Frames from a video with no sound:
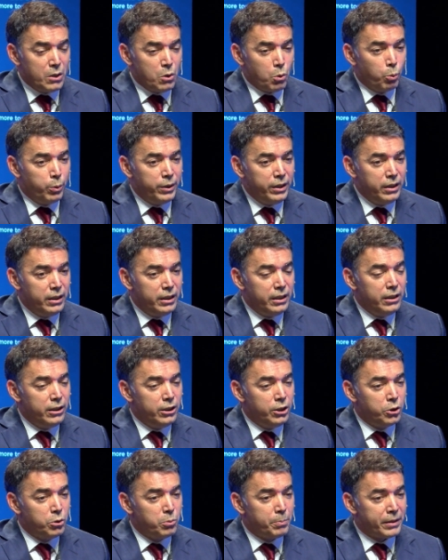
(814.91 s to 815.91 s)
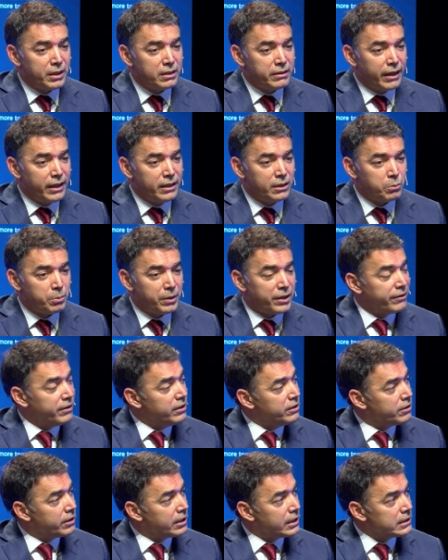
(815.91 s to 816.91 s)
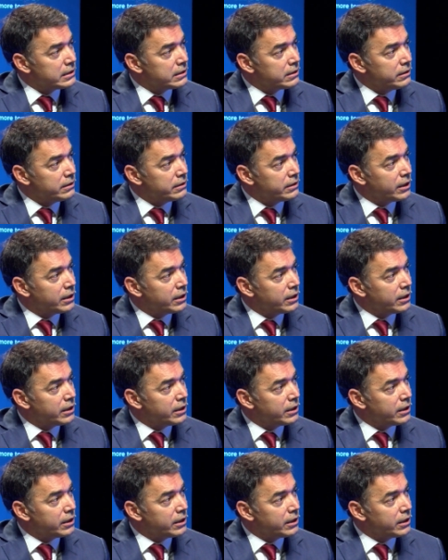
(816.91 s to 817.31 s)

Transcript: We, EU, pretend we are interested,